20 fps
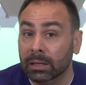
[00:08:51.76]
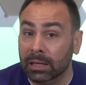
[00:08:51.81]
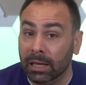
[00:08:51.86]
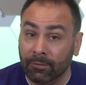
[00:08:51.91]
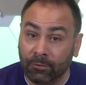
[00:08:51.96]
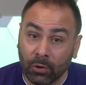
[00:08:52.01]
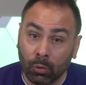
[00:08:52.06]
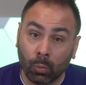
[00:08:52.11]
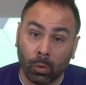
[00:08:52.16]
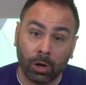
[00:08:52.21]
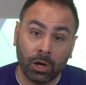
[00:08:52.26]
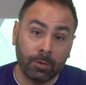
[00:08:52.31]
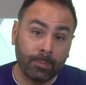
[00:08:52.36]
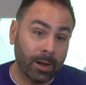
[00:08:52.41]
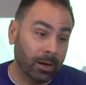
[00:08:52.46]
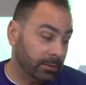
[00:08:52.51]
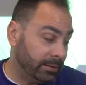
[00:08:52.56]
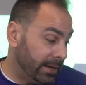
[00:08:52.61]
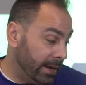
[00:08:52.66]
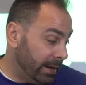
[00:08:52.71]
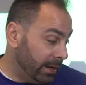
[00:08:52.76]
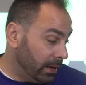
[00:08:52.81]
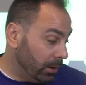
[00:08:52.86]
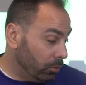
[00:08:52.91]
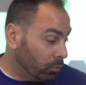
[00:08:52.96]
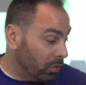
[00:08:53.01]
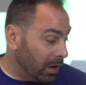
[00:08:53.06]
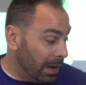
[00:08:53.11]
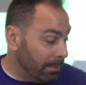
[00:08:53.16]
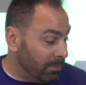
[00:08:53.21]
If you're worried about getting
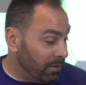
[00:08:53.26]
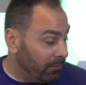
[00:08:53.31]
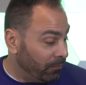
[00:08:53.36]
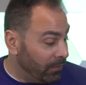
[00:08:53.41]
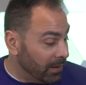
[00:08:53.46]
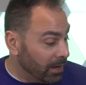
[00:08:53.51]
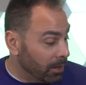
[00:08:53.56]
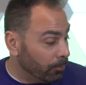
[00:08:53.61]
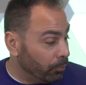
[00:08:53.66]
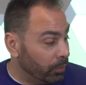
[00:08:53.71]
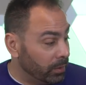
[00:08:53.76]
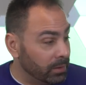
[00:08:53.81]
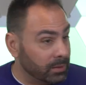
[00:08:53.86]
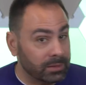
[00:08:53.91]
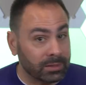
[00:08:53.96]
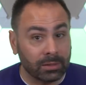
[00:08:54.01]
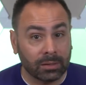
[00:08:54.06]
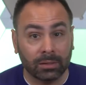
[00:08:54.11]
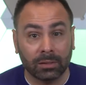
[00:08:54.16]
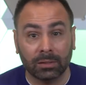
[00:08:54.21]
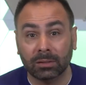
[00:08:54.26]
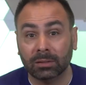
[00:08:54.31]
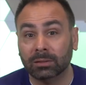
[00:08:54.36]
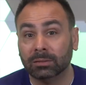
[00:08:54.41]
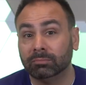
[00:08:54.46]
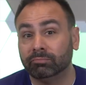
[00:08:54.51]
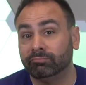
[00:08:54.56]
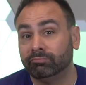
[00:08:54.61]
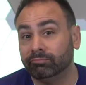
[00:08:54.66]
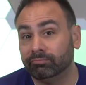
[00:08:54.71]
grimy fingerprints
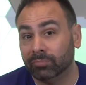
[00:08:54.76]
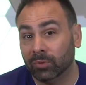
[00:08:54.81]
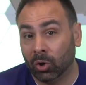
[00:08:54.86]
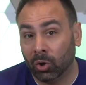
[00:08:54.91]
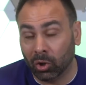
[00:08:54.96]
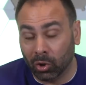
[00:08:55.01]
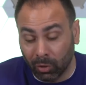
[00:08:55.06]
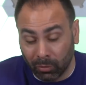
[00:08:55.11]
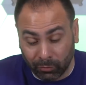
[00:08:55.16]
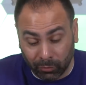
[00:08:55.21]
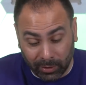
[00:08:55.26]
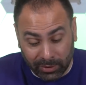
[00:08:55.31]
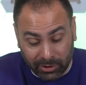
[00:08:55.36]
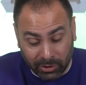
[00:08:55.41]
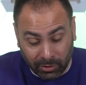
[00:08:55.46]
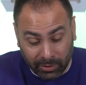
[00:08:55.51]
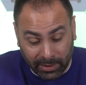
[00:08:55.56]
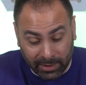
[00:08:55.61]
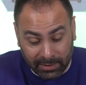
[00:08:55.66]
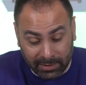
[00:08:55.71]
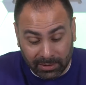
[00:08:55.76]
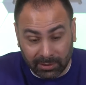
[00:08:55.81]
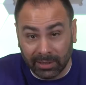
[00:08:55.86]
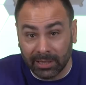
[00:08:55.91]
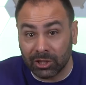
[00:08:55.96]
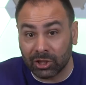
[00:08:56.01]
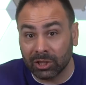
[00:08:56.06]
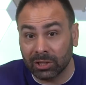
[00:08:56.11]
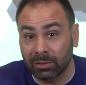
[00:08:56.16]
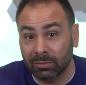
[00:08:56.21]
all over it during
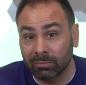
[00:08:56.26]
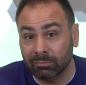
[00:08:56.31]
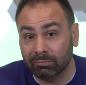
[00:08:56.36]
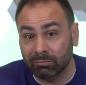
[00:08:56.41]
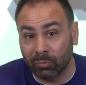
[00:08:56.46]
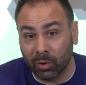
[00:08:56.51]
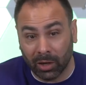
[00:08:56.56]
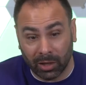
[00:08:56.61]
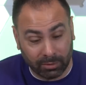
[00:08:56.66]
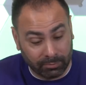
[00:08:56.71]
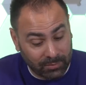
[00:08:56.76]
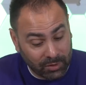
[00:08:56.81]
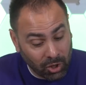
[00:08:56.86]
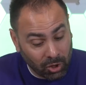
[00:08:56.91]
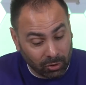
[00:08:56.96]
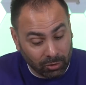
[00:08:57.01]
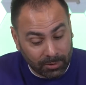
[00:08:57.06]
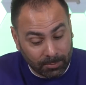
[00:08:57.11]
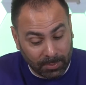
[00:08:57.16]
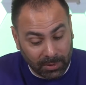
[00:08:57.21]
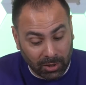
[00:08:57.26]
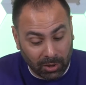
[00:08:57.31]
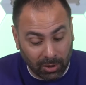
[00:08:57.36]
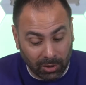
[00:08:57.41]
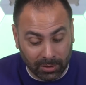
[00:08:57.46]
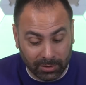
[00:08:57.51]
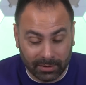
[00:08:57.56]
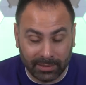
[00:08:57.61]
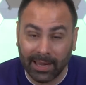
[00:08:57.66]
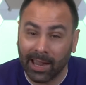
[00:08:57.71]
installation, well, don't,
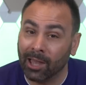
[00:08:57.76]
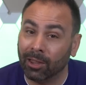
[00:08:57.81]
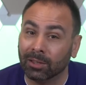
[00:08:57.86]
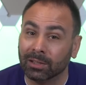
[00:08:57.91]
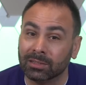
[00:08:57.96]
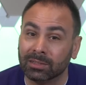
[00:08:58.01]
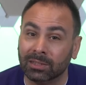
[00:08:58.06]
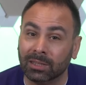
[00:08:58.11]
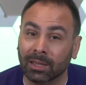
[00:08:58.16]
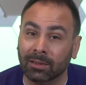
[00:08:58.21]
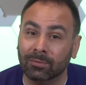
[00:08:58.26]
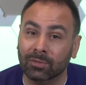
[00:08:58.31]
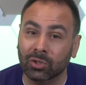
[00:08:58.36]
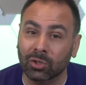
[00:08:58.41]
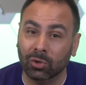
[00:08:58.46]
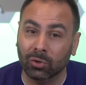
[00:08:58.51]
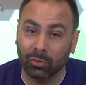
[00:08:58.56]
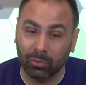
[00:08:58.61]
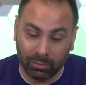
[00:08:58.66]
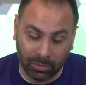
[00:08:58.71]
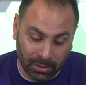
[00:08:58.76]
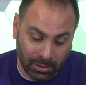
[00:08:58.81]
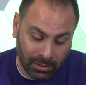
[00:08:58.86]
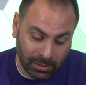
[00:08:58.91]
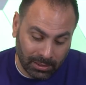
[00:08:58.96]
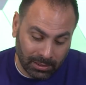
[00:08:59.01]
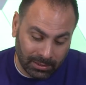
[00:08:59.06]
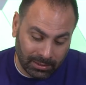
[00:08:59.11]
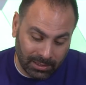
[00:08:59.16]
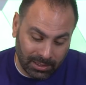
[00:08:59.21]
because Galax gives you
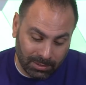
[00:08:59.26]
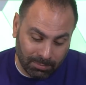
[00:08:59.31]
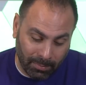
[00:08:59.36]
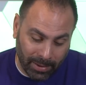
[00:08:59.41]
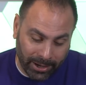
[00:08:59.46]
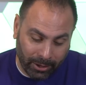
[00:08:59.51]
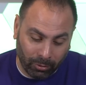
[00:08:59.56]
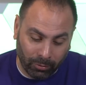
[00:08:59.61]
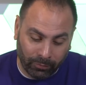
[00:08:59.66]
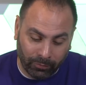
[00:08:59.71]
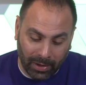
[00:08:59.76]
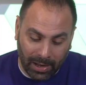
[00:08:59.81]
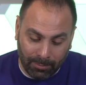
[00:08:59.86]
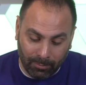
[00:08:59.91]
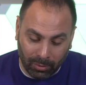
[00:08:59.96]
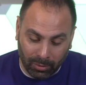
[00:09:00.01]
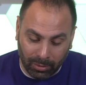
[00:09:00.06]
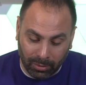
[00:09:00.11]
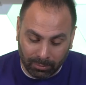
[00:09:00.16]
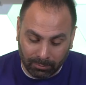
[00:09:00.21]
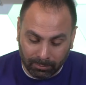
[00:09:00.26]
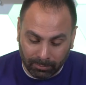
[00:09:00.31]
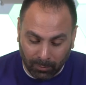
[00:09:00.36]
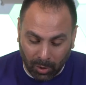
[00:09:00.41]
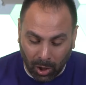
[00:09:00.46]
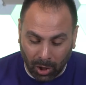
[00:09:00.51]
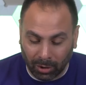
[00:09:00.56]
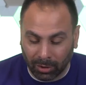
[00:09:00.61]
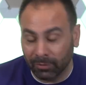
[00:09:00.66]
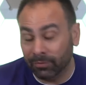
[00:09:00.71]
these microfiber
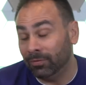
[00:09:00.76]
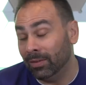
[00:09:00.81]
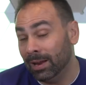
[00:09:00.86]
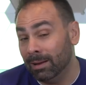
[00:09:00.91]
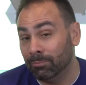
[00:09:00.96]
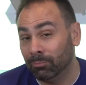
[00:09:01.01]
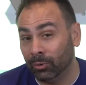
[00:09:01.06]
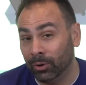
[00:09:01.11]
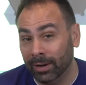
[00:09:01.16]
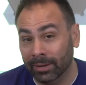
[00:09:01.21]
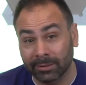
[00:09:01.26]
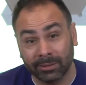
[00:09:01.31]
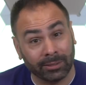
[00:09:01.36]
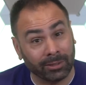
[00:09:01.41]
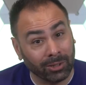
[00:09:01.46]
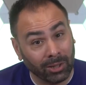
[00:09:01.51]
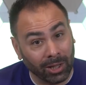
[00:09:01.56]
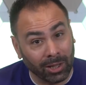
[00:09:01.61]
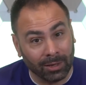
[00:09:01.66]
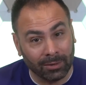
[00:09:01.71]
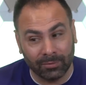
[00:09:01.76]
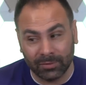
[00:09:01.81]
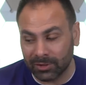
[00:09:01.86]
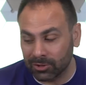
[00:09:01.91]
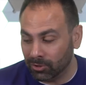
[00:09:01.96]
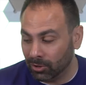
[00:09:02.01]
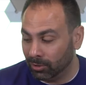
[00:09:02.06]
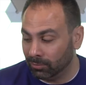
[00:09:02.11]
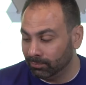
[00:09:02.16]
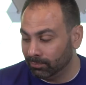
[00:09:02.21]
Hall of Fame branded gloves,
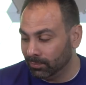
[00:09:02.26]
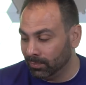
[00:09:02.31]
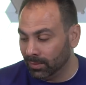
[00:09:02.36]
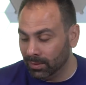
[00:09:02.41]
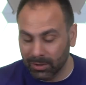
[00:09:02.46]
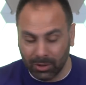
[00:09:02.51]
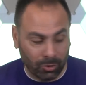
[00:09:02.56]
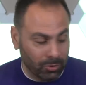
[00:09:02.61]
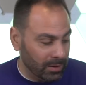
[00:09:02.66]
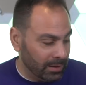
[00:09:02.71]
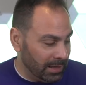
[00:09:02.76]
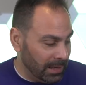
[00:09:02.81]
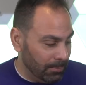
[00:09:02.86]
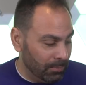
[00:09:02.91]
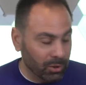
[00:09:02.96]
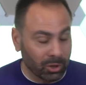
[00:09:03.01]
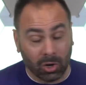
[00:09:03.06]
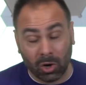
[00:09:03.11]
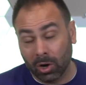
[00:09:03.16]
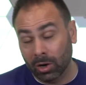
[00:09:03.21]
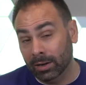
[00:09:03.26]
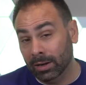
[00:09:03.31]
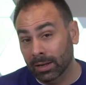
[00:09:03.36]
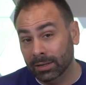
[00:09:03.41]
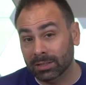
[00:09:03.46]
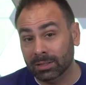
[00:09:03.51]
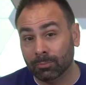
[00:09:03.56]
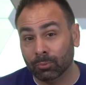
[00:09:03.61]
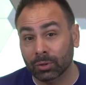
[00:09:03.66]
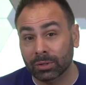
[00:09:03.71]
so you can keep your card
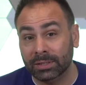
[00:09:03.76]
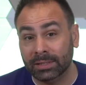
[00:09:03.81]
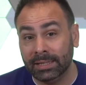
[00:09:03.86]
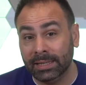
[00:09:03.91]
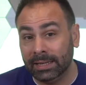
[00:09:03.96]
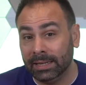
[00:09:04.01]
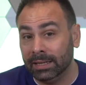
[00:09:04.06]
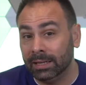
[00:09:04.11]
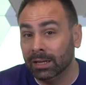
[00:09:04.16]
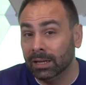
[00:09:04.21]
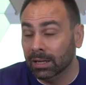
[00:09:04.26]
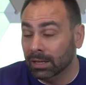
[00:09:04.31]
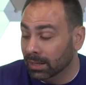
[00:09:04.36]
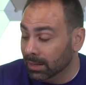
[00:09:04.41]
nice and pristine